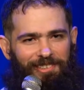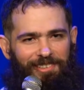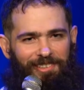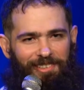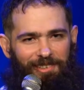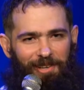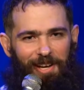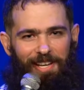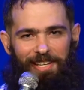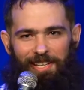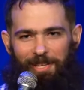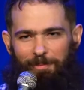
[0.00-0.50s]

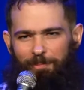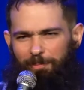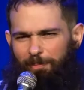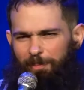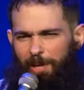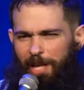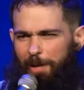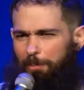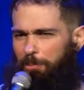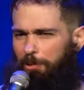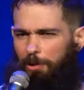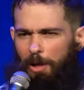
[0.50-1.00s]
Right? And
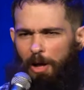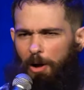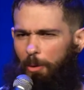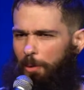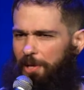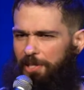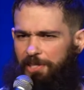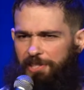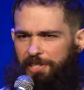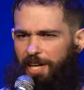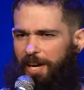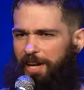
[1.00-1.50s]
people
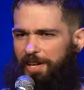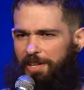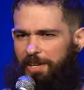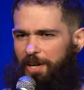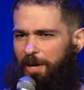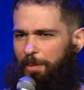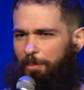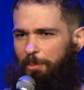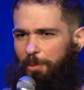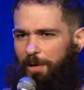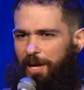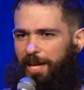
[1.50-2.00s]
always tighten
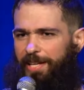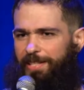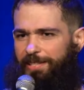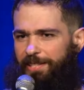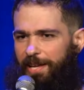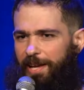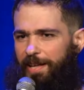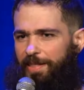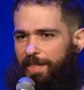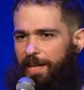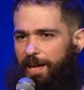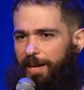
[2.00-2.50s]
up when I
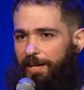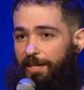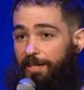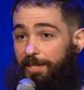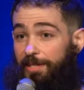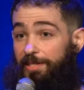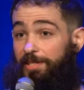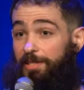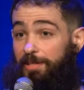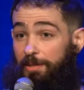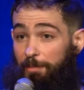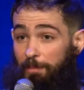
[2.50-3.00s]
say that,
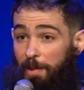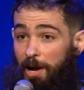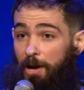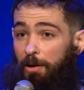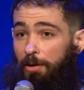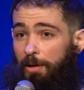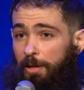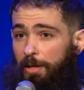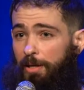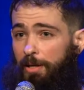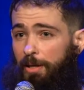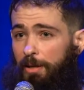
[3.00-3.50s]
because in
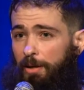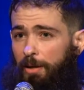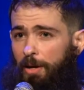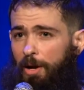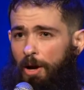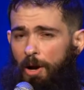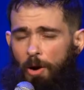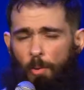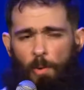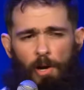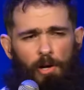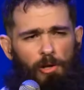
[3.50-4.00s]
America,
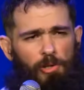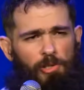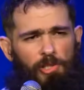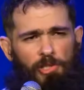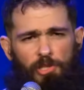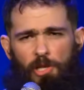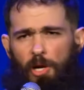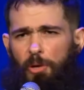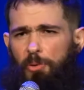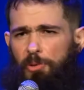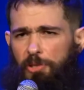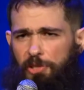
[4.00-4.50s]
we are
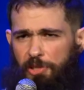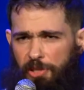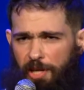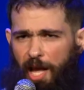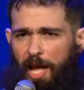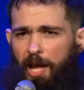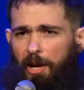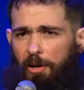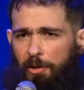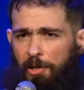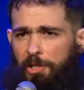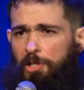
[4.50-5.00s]
so
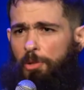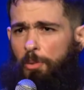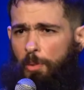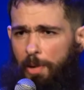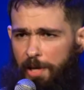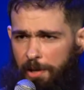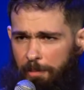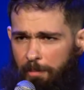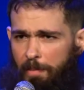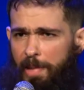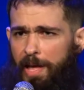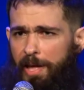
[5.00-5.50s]
scared to
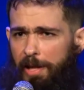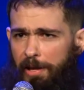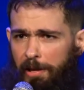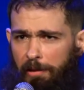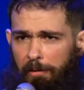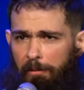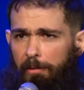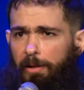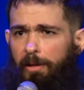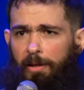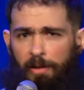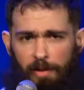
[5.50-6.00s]
admit
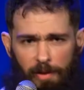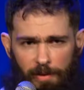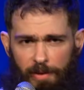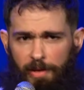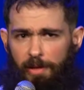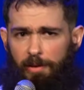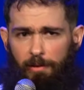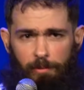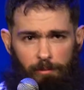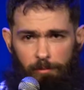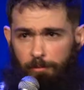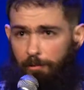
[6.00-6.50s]

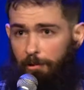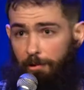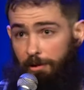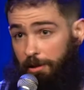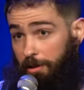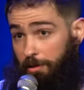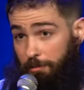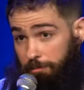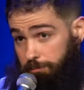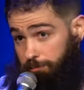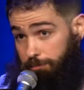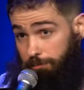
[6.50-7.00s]
that,
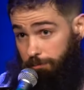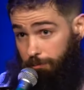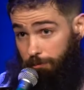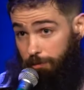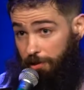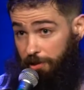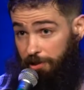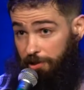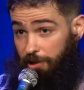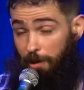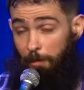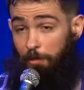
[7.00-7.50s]
look,
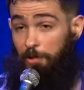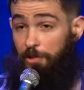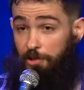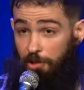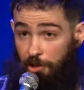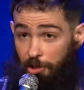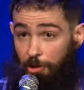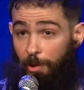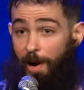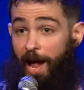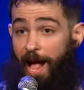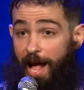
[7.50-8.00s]
when someone's
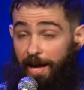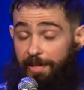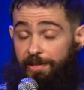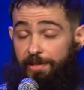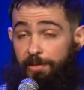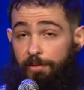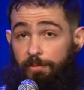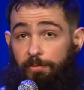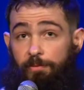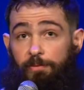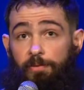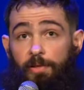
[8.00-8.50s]

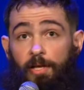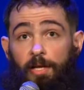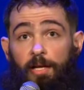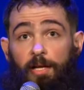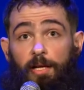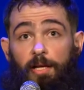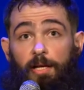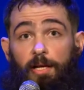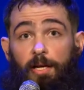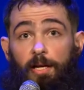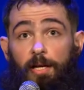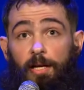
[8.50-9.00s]
attractive,
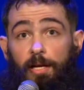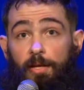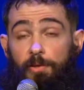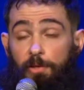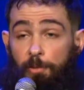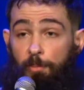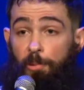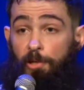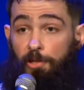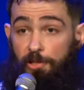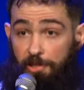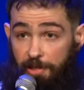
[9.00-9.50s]

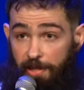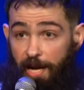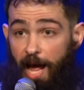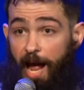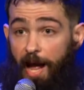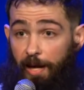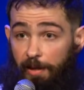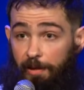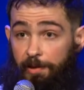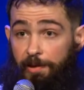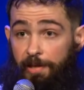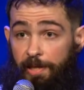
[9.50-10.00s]
their
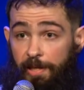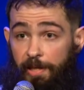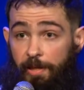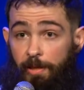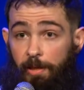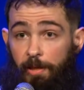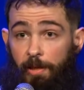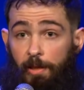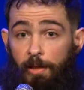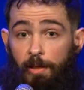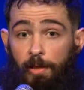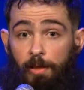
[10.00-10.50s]
personality
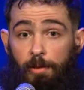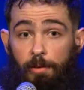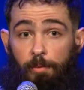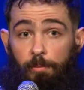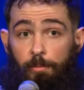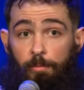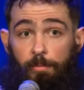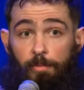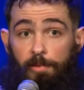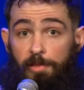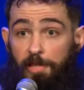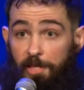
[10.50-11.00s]

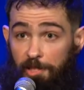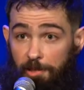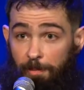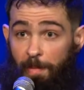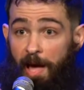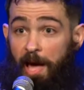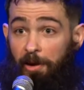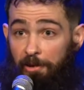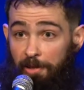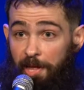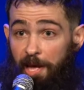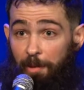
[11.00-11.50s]
doesn't
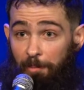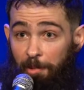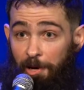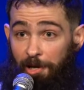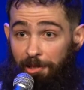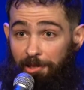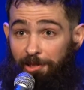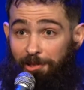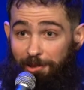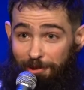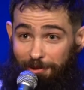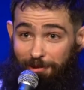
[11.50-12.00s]
matter that
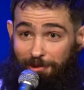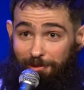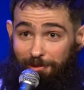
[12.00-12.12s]
much.